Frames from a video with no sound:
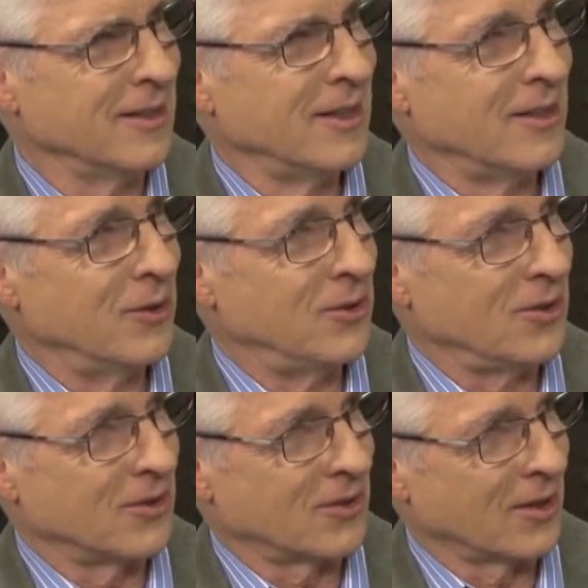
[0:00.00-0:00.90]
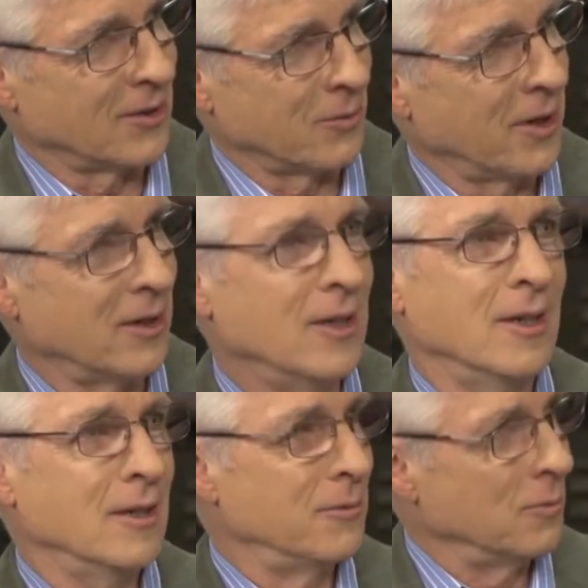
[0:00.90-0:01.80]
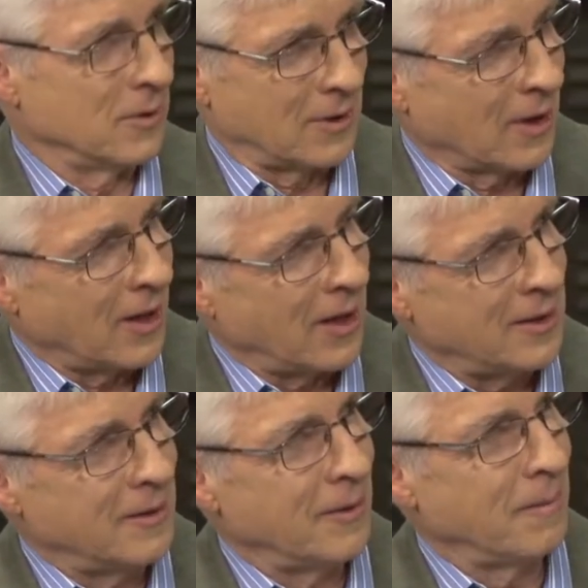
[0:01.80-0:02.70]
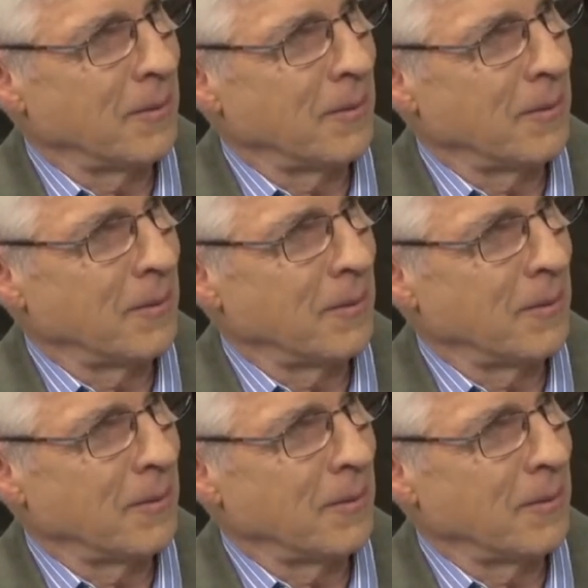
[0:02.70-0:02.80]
And then Jesus says, well, with God,